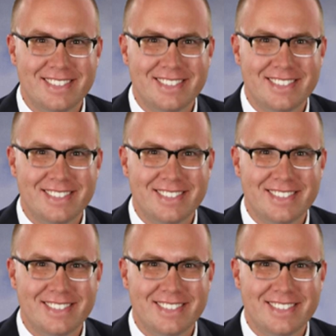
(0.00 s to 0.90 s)

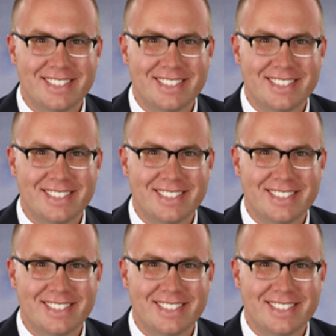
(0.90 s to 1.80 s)

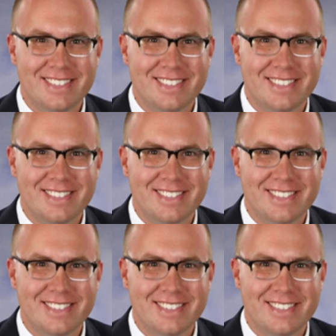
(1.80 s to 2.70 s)

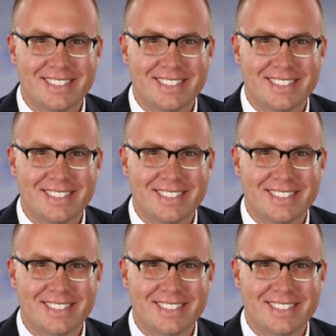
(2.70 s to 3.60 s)

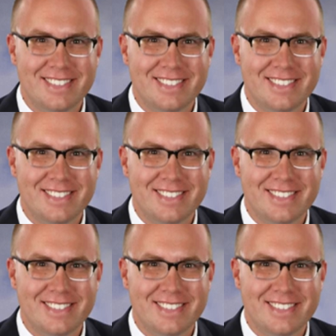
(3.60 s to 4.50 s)

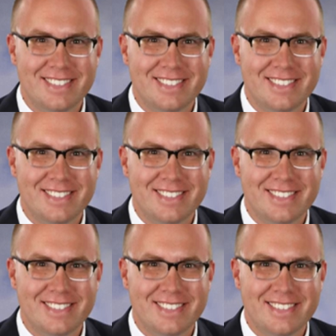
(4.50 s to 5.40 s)

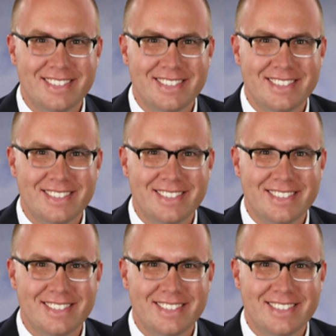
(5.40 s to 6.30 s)

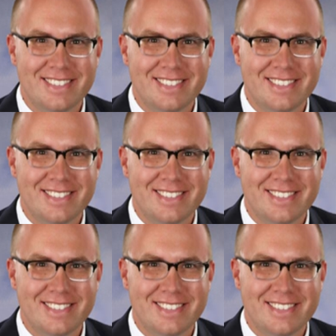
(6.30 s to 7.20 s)

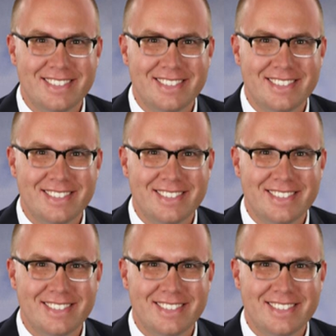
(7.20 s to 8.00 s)
This is a still picture; no speech is visible.